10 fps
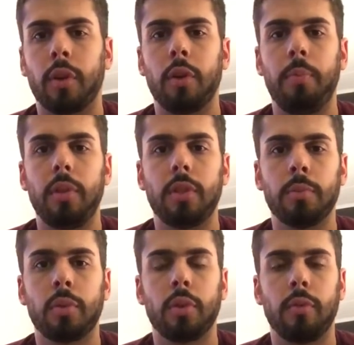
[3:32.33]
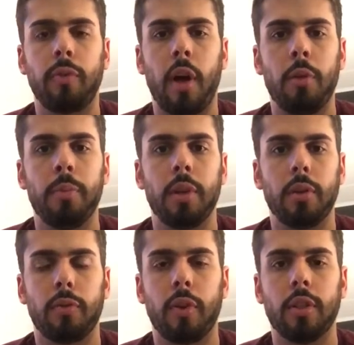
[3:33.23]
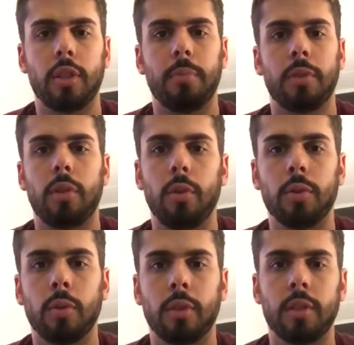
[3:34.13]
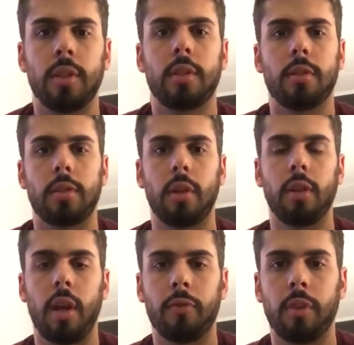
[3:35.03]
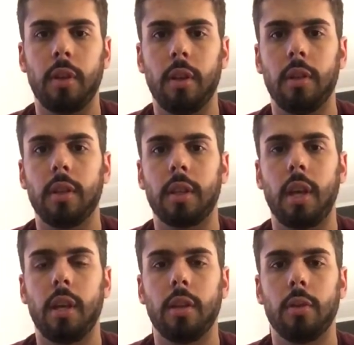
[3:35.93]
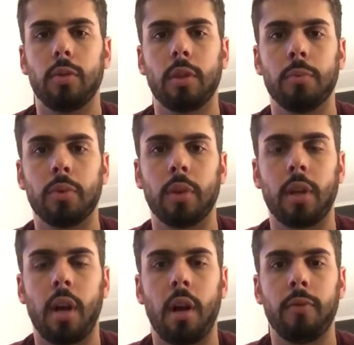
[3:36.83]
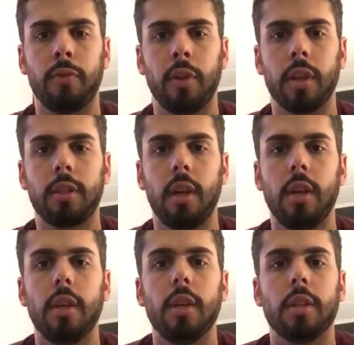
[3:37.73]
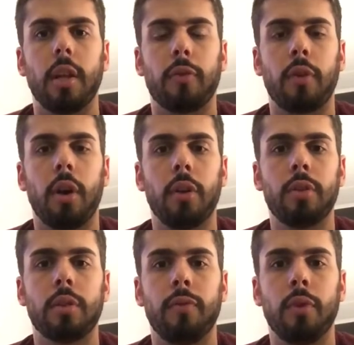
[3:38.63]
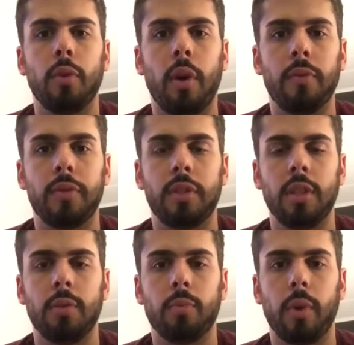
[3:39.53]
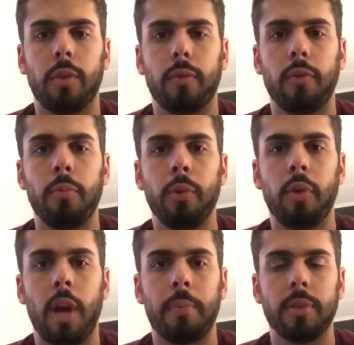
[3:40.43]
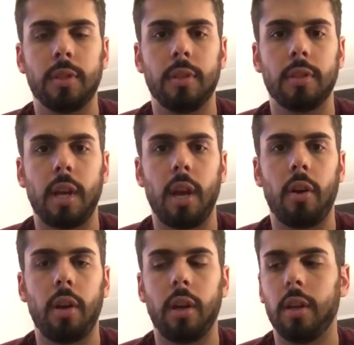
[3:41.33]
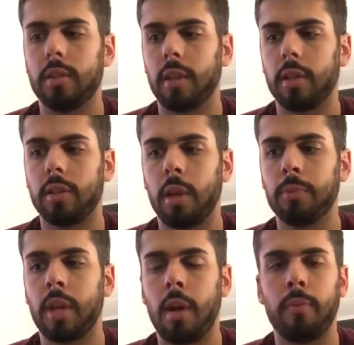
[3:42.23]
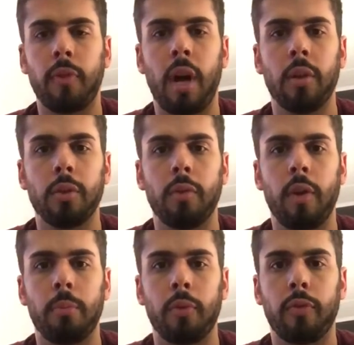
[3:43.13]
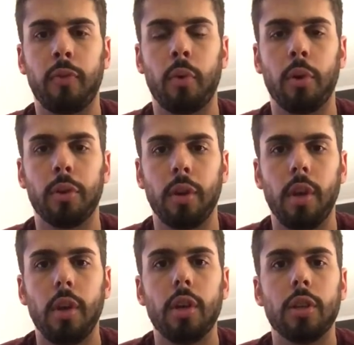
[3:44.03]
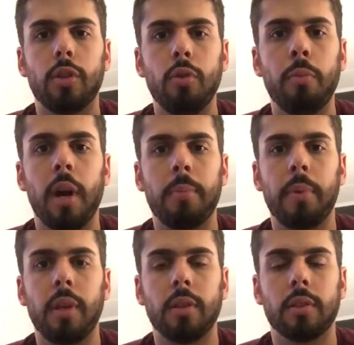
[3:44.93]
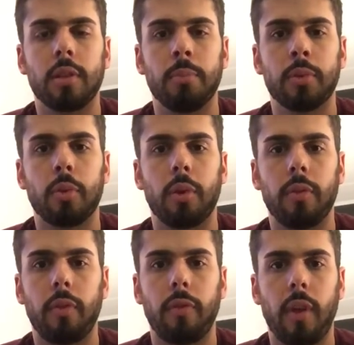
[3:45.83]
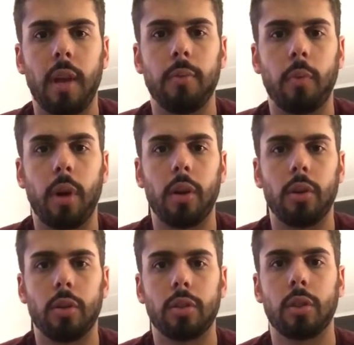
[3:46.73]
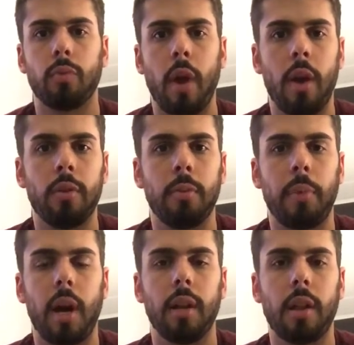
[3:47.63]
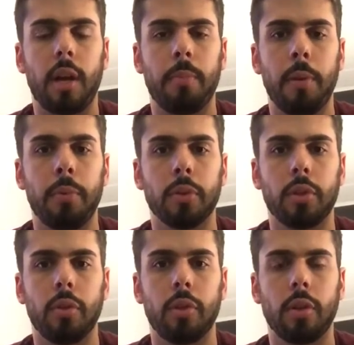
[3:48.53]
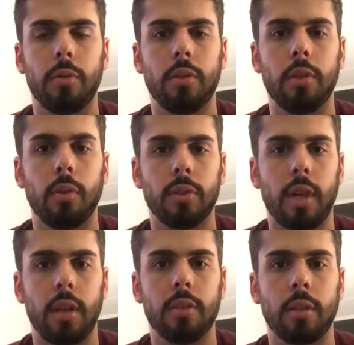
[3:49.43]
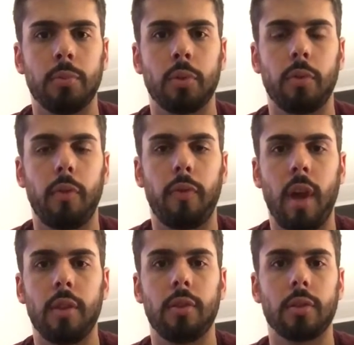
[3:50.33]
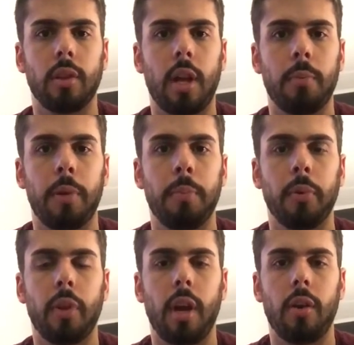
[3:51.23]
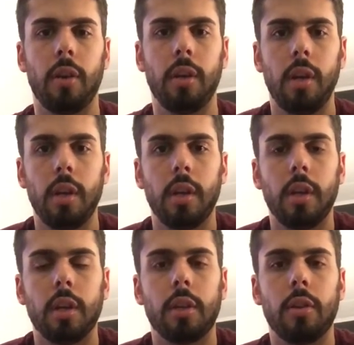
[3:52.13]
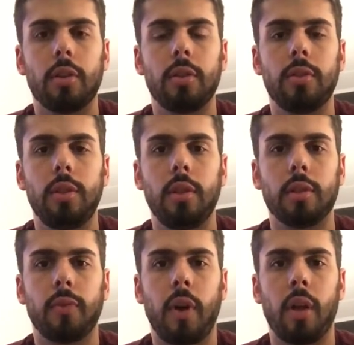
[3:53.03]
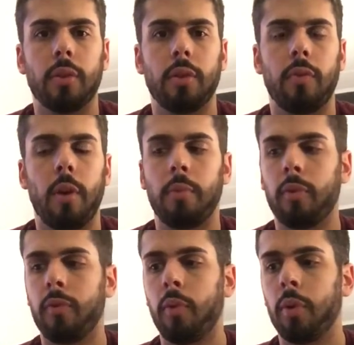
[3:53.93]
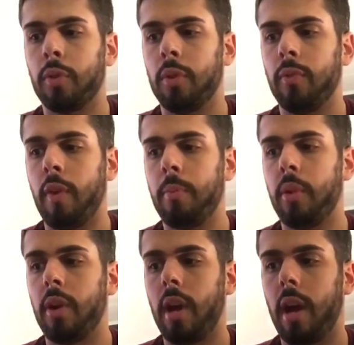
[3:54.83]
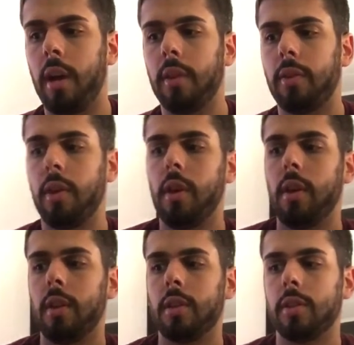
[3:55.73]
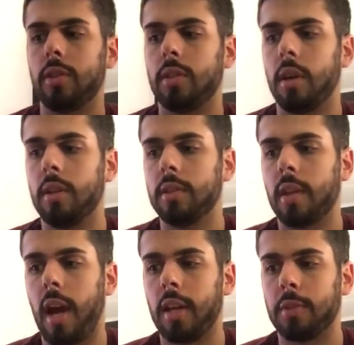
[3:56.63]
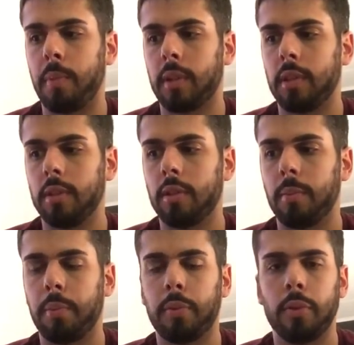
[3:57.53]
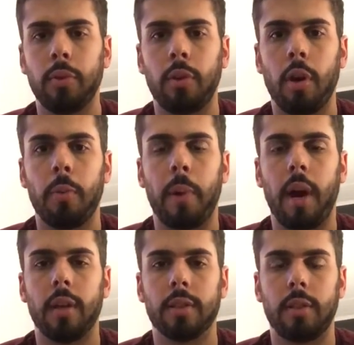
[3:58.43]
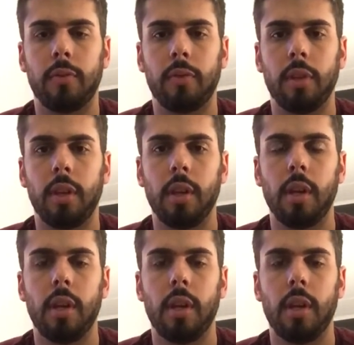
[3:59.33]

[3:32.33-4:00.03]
It could be some sort of development in your friendships too. So it doesn't necessarily have to indicate, some sort of conflict. Now, for others of you, I've seen when a full moon happens in this area, it's like sometime following November 4th, you might be in some sort of event where you're surrounded by a lot of people. So you could, attend some sort of event and there's a lot of people there. And, you could see this following November 4th. On November 9th, the sun is aspecting to Pluto positively.